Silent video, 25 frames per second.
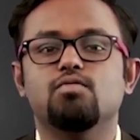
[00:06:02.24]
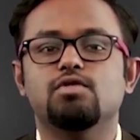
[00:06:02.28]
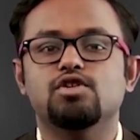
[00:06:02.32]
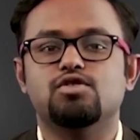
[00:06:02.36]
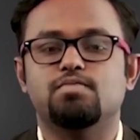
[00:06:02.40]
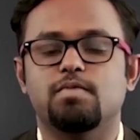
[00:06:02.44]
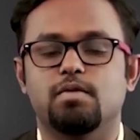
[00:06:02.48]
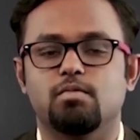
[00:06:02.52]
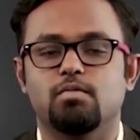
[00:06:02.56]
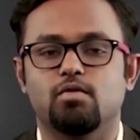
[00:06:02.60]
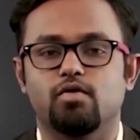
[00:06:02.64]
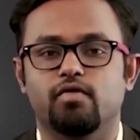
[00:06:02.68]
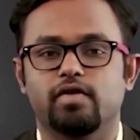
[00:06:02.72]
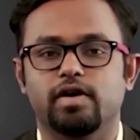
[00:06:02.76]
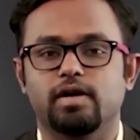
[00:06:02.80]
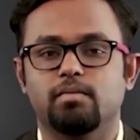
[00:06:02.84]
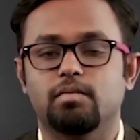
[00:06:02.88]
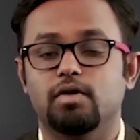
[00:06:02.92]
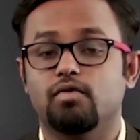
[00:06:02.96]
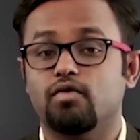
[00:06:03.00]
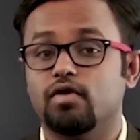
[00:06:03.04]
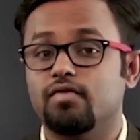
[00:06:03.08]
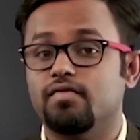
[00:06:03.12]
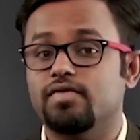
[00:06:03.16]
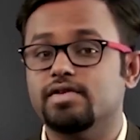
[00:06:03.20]
you must be moving.
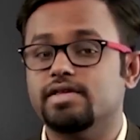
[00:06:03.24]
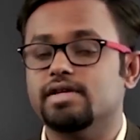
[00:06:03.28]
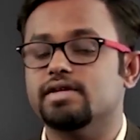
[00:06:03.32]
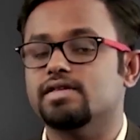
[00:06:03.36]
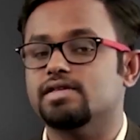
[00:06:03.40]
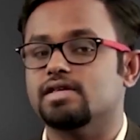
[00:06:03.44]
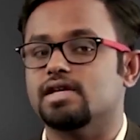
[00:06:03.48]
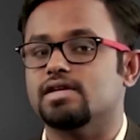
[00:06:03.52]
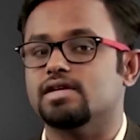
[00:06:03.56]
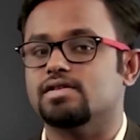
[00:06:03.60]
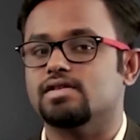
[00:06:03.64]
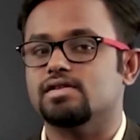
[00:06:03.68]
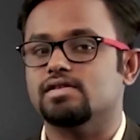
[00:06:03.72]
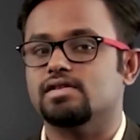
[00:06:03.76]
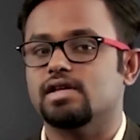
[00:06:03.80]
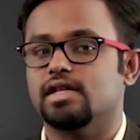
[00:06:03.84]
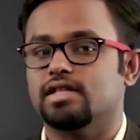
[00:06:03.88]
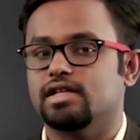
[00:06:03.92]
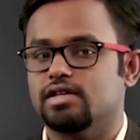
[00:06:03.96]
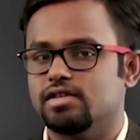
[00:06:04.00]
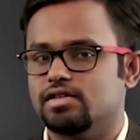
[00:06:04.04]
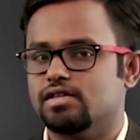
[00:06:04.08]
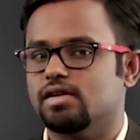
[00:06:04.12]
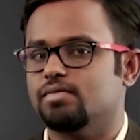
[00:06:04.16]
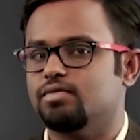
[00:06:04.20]
But what physics says is,
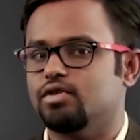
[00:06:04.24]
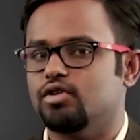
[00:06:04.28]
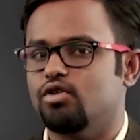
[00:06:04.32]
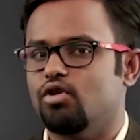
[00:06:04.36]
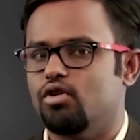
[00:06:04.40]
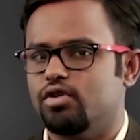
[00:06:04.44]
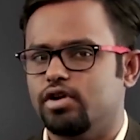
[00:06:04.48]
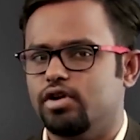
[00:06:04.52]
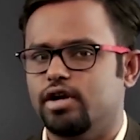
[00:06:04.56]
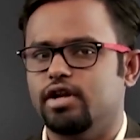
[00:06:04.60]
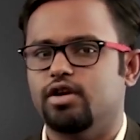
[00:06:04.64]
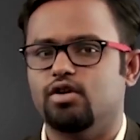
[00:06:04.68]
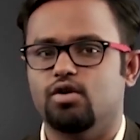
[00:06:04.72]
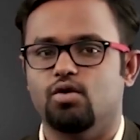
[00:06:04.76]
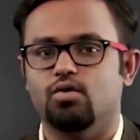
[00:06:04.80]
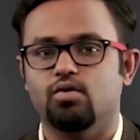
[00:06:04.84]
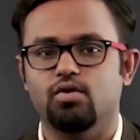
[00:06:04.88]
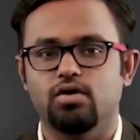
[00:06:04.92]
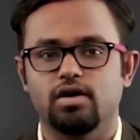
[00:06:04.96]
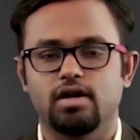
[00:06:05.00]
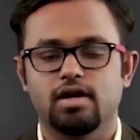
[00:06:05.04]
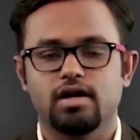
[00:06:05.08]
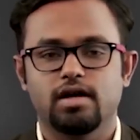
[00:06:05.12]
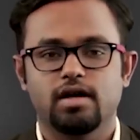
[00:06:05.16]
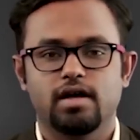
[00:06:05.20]
and this is something you already
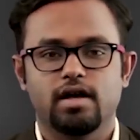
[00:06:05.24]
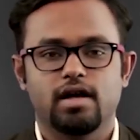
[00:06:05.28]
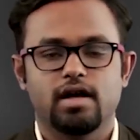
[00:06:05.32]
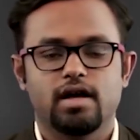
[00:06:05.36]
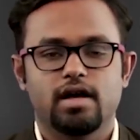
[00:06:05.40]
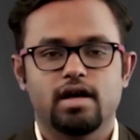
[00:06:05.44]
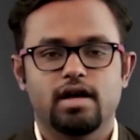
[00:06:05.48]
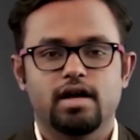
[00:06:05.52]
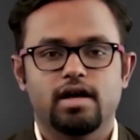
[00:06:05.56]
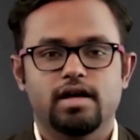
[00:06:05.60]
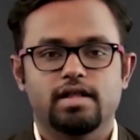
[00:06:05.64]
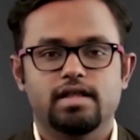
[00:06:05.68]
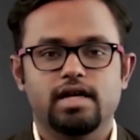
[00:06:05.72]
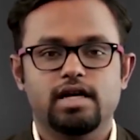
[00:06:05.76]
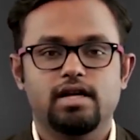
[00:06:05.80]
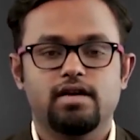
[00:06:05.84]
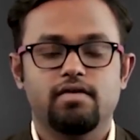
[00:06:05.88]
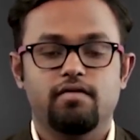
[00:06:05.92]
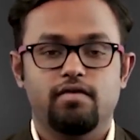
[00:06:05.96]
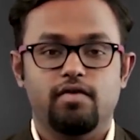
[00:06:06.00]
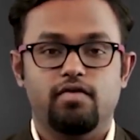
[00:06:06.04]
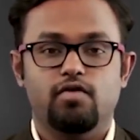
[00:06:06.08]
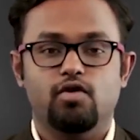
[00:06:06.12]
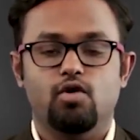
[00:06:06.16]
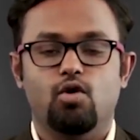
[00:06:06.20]
know,
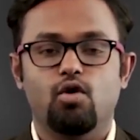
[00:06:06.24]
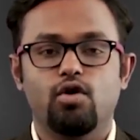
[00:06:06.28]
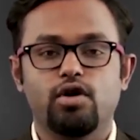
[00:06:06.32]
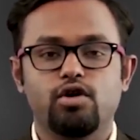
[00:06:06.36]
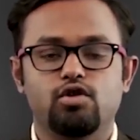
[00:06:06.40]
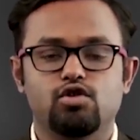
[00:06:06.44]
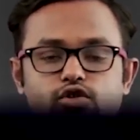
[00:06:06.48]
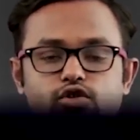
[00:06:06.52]
that if you go